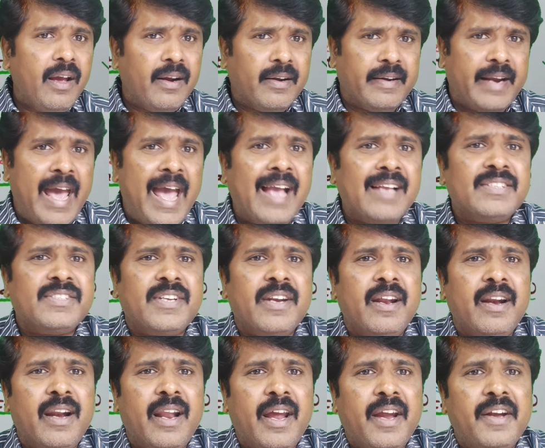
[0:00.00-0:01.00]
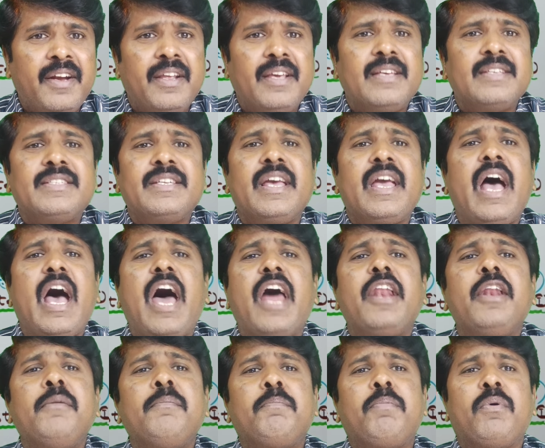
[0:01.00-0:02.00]
Natural light is a
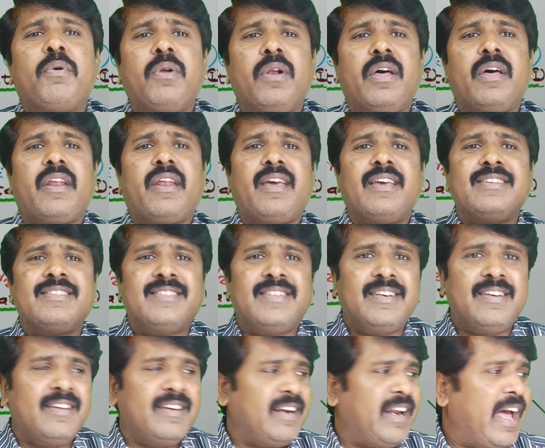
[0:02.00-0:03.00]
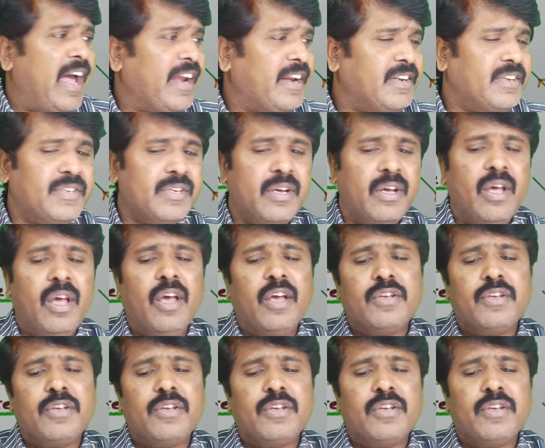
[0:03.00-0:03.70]
unpolarized light.